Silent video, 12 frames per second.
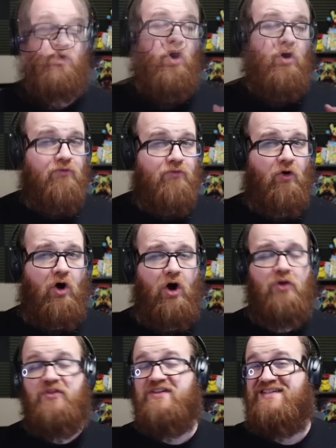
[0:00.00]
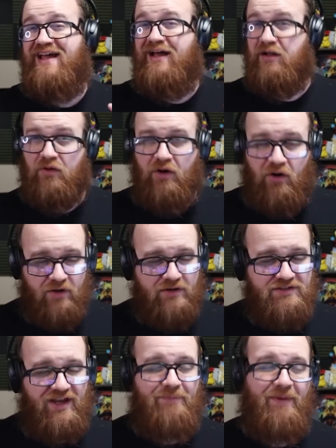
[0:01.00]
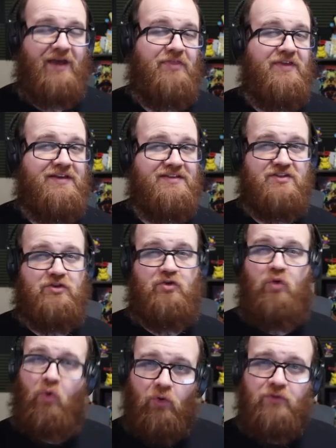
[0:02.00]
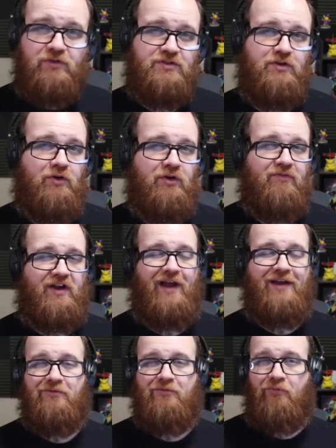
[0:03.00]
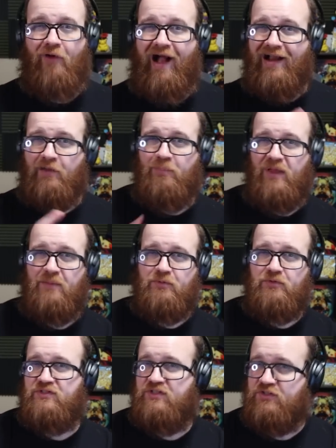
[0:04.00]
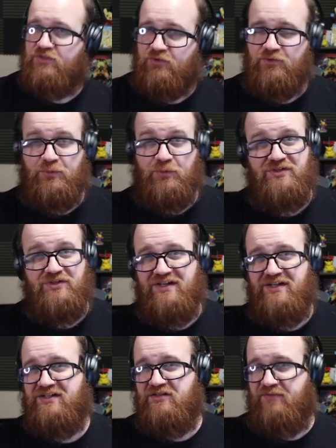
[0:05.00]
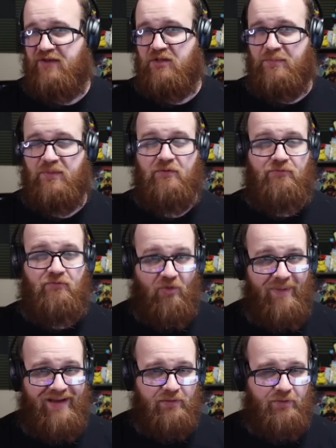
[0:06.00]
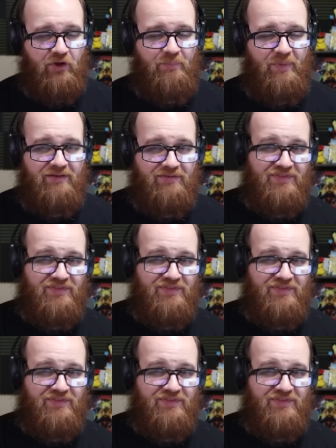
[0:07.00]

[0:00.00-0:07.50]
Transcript: Overall, this Hela archetype, I think, is the cornerstone of a kind of rock, paper, scissors we're seeing develop in the format a little bit.